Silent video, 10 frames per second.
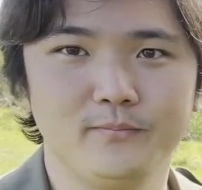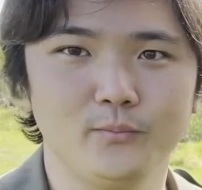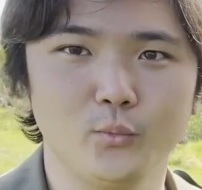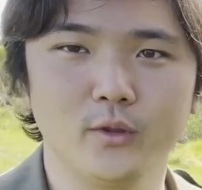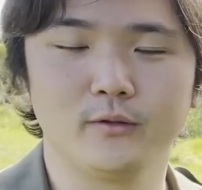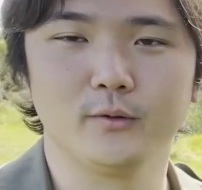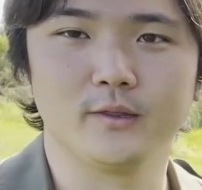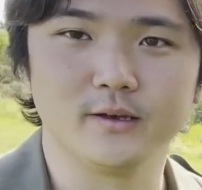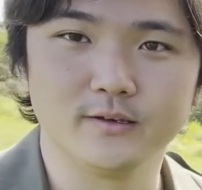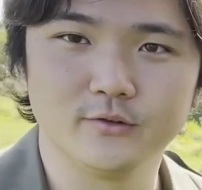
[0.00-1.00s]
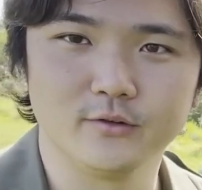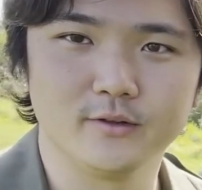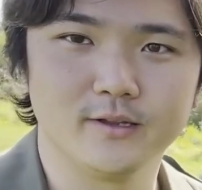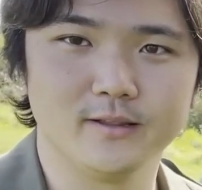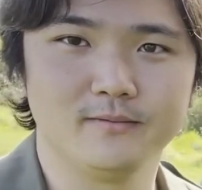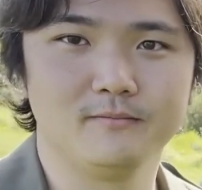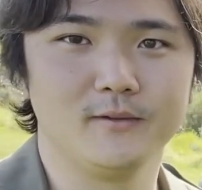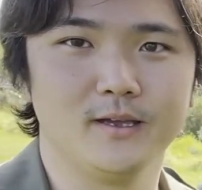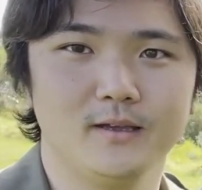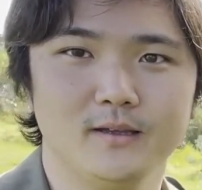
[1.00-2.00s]
with those signatures that
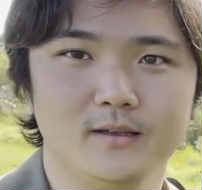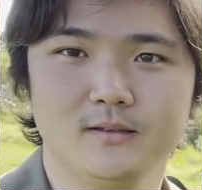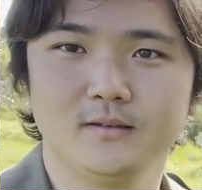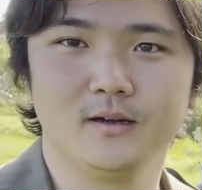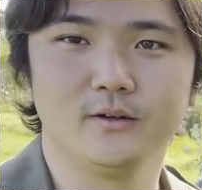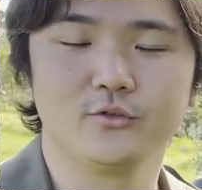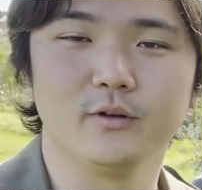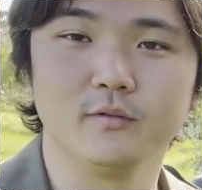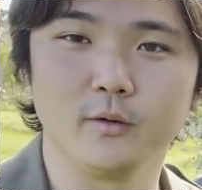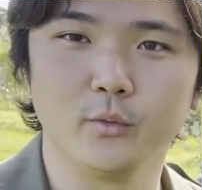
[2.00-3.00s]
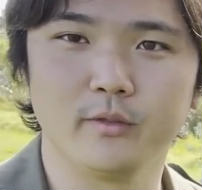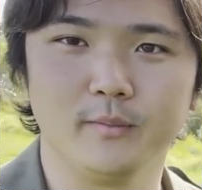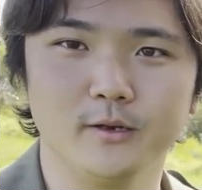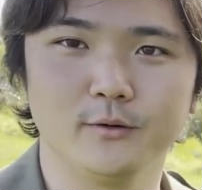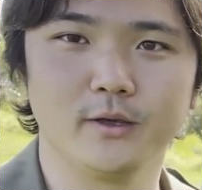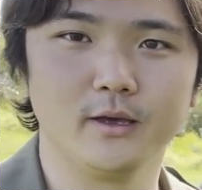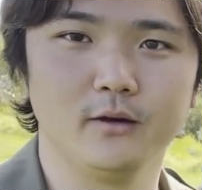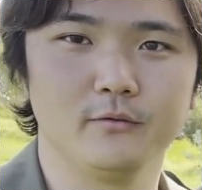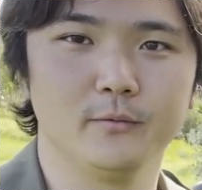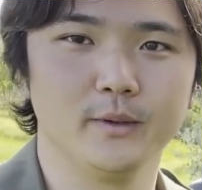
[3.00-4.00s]
they are traveling with me, looking
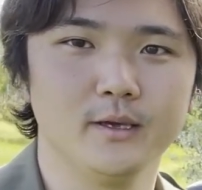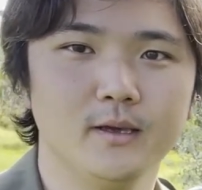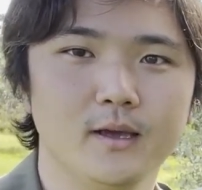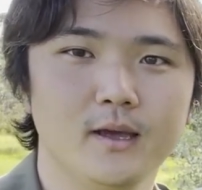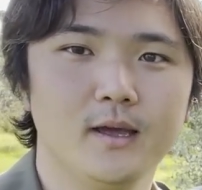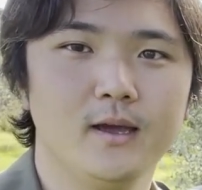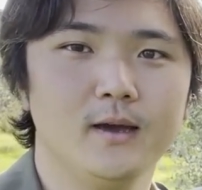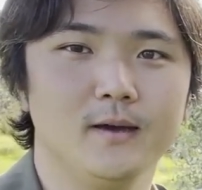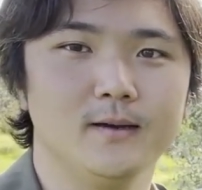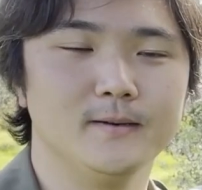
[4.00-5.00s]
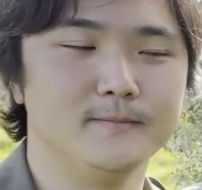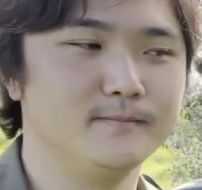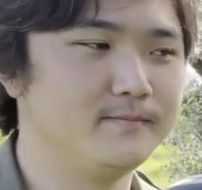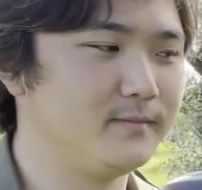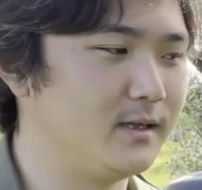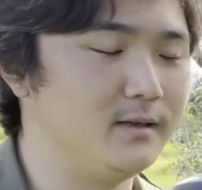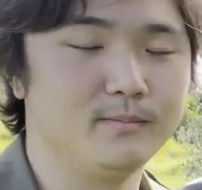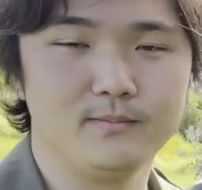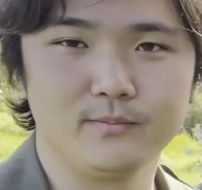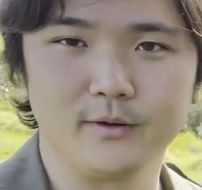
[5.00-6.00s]
out for me, and it
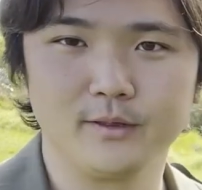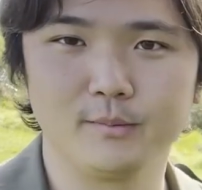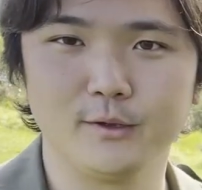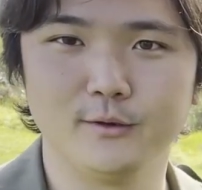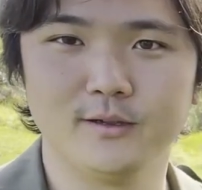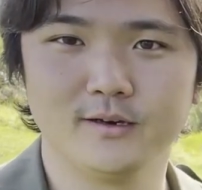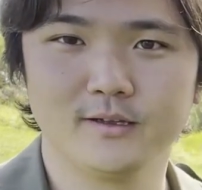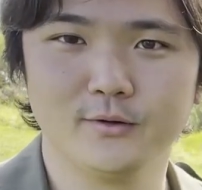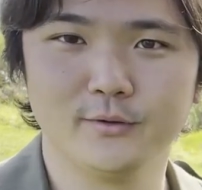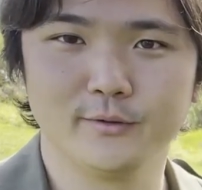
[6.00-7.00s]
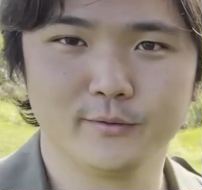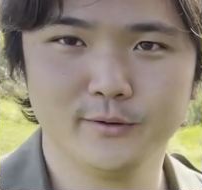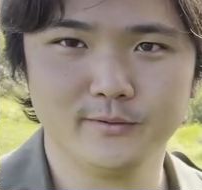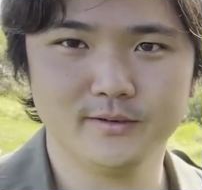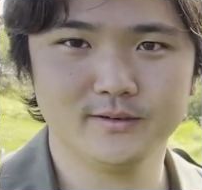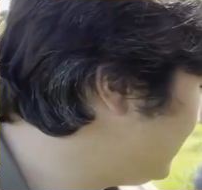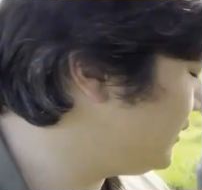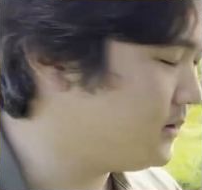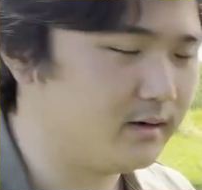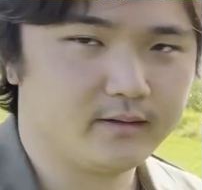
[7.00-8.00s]
brings me good luck on the road.
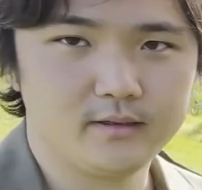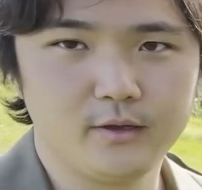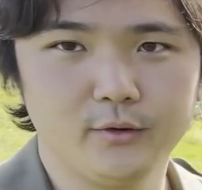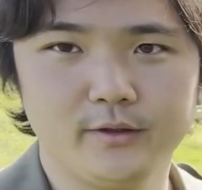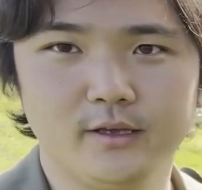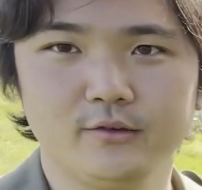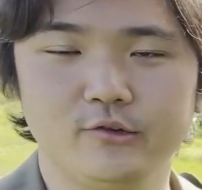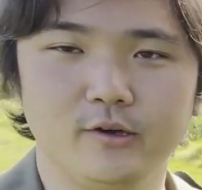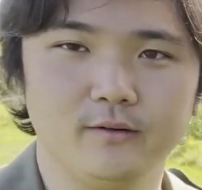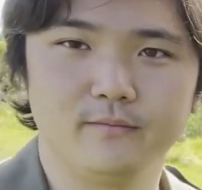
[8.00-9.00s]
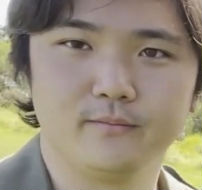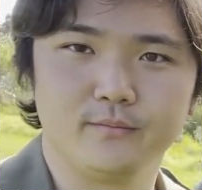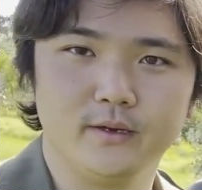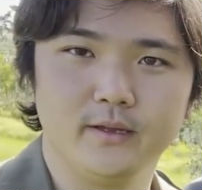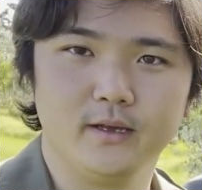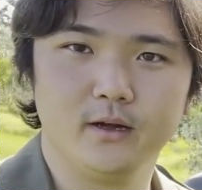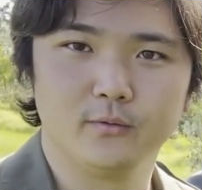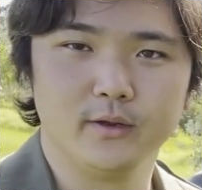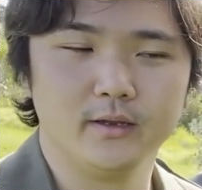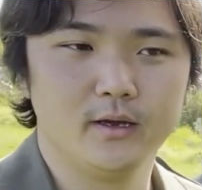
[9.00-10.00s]
I think the only issue I've really got
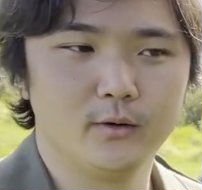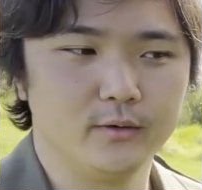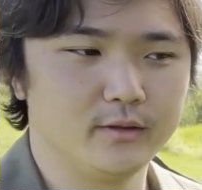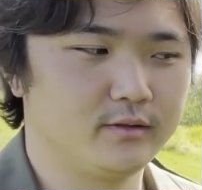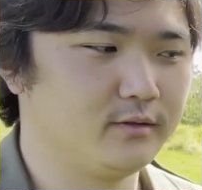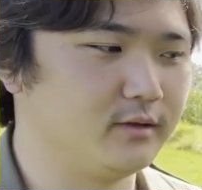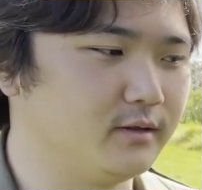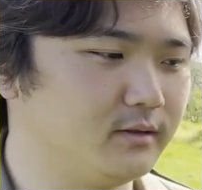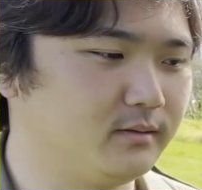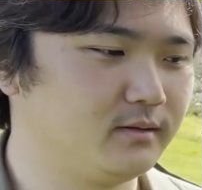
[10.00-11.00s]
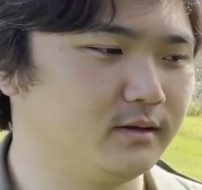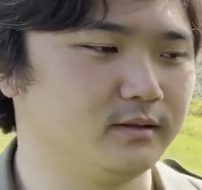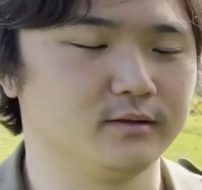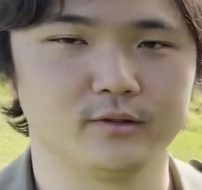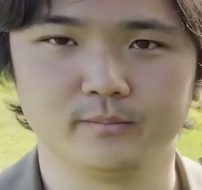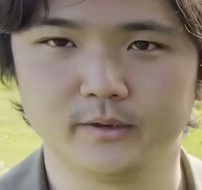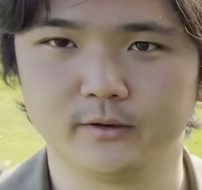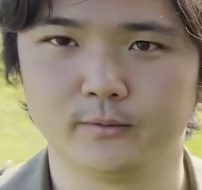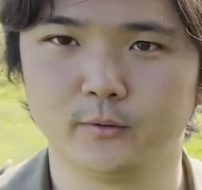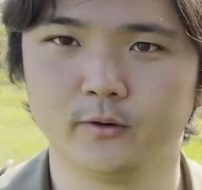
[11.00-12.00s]
right now is that there's a bit
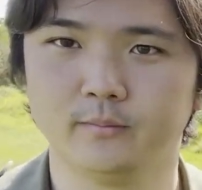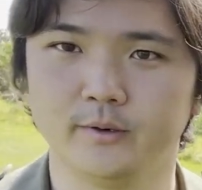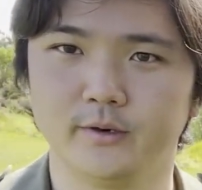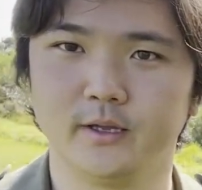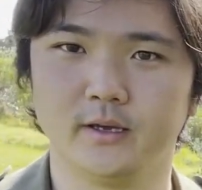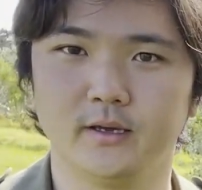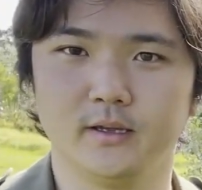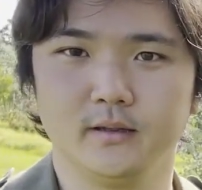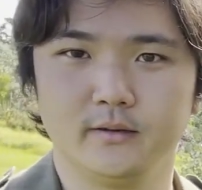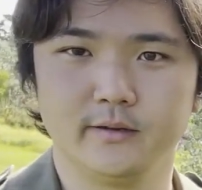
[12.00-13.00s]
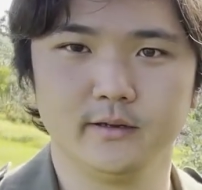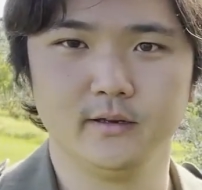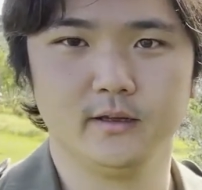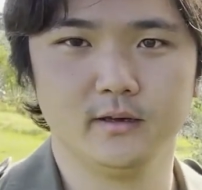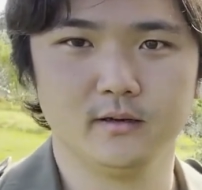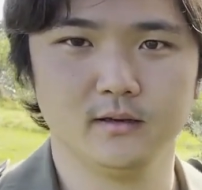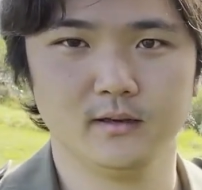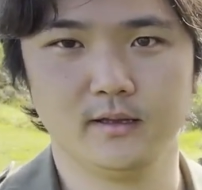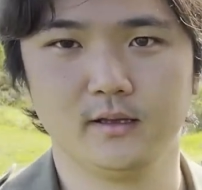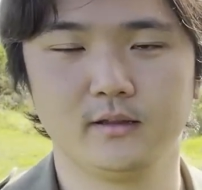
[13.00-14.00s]
of oil burning and clearly a
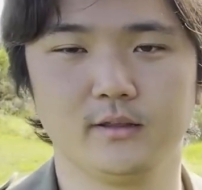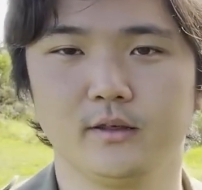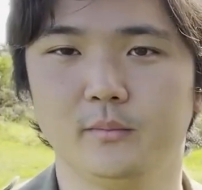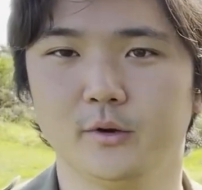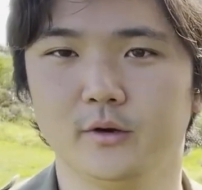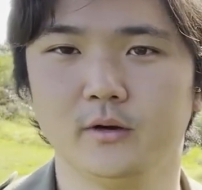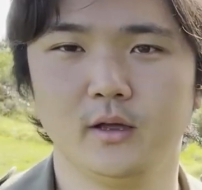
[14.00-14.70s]
leak somewhere,